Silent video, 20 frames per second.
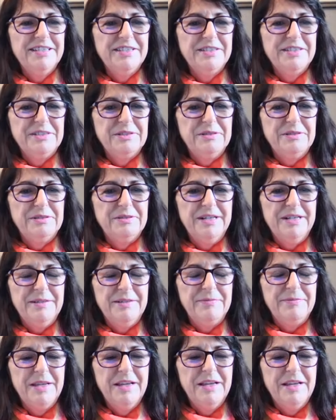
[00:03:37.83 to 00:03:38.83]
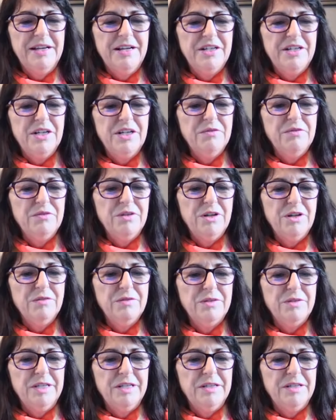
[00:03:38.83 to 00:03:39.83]
So I got
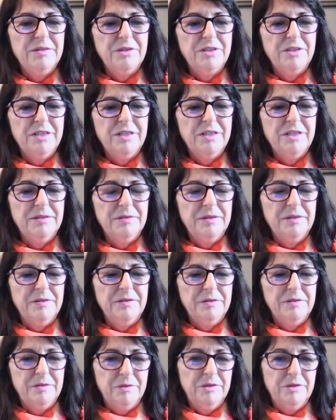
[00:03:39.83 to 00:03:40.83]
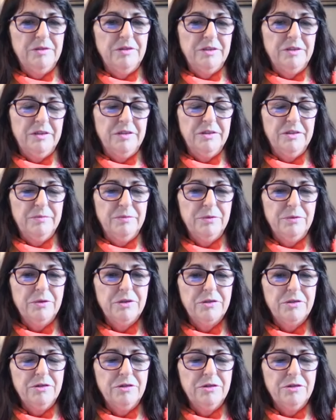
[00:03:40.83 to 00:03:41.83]
involved then with the
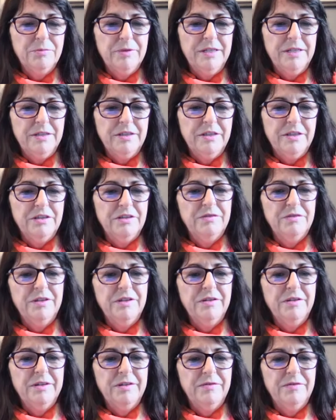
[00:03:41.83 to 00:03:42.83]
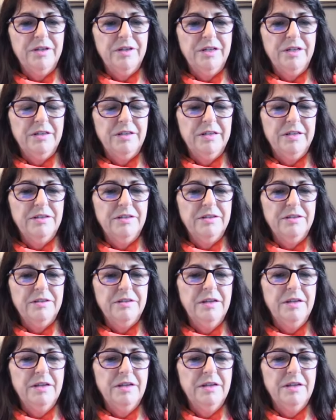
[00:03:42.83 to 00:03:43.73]
support group, and I just find that